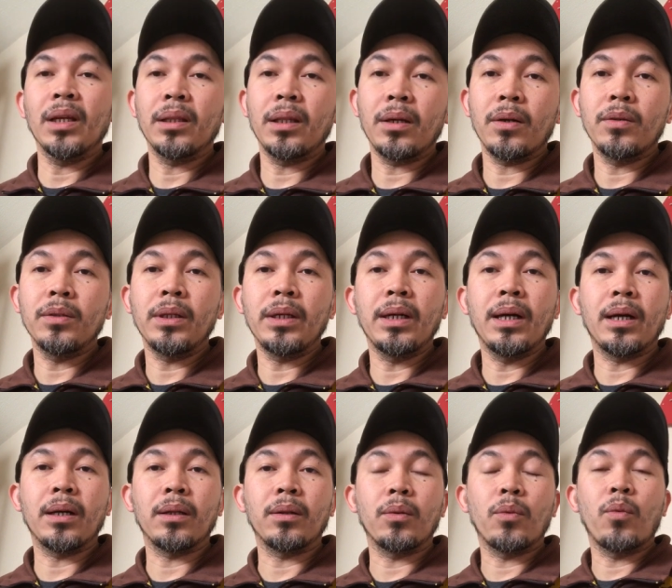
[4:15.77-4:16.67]
they only
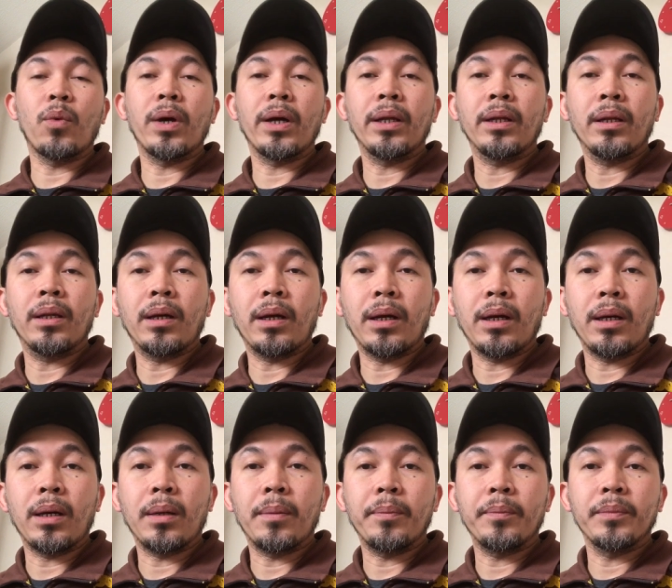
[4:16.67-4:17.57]
got one
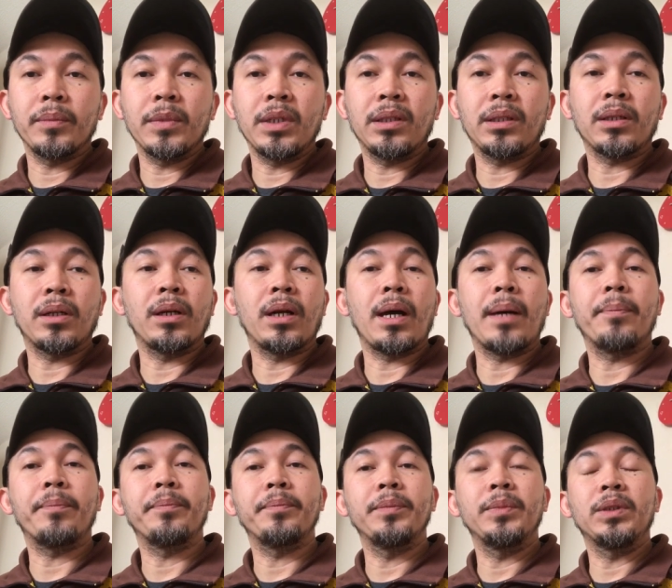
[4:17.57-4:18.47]
um, guitar
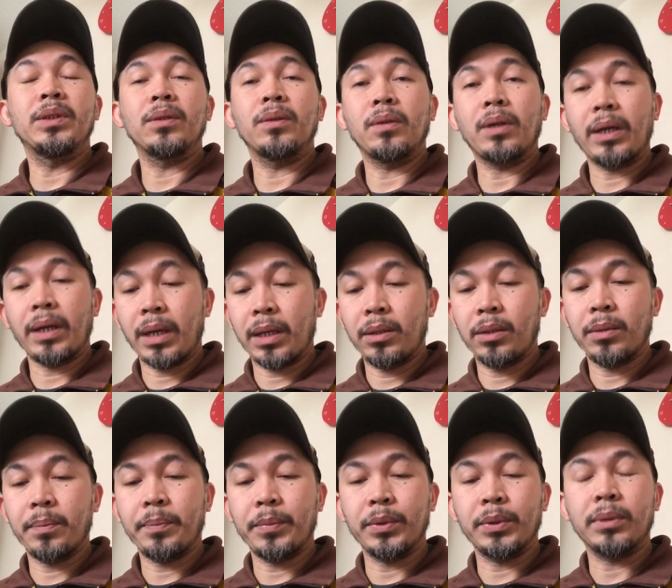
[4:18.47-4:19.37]
amp so I had
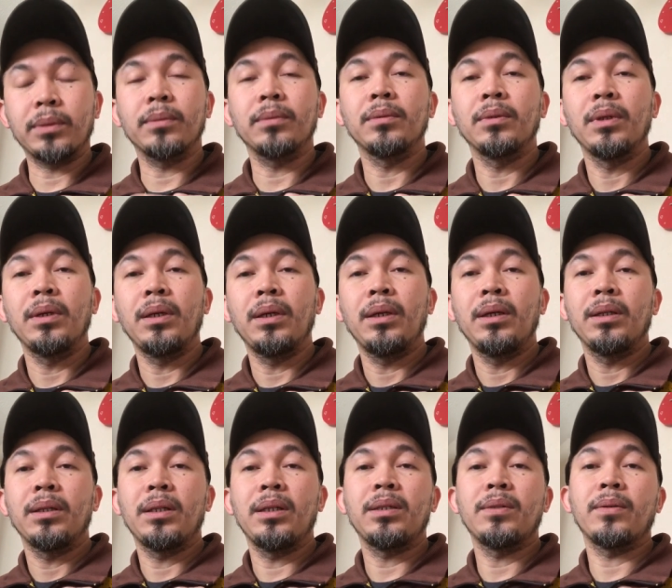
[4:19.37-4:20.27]
to put
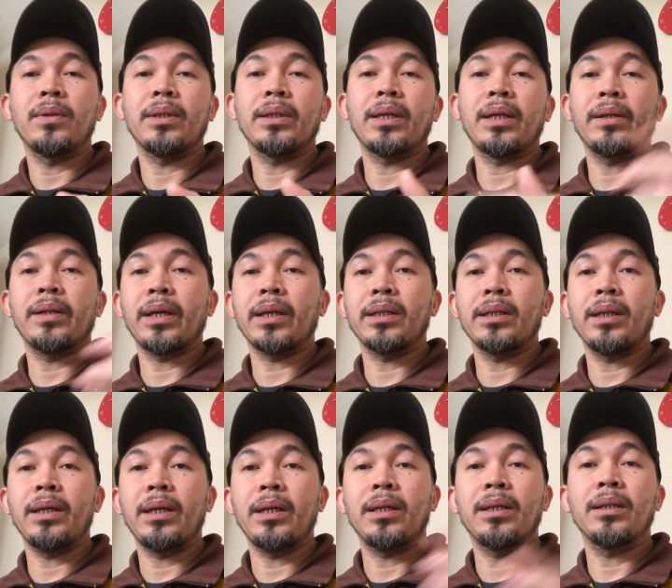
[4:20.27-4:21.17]
this one
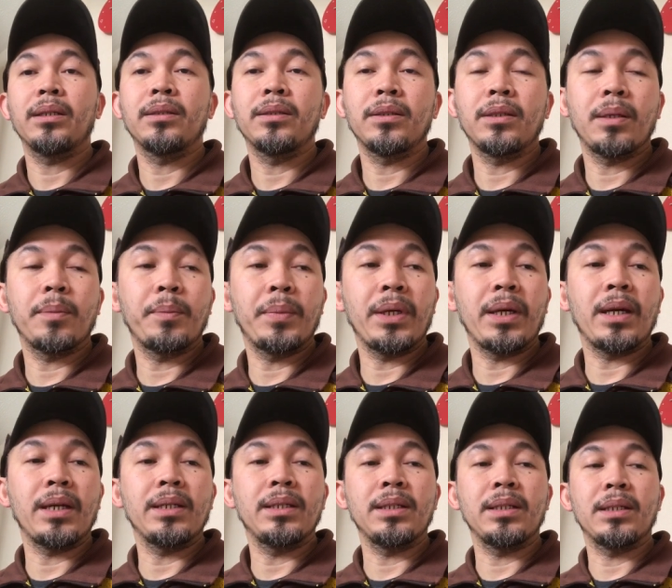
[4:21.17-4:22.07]
directly to the
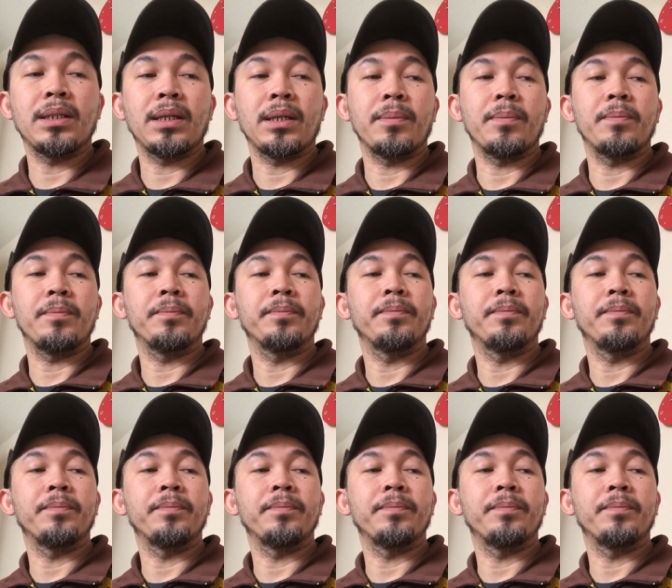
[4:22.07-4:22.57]
PA system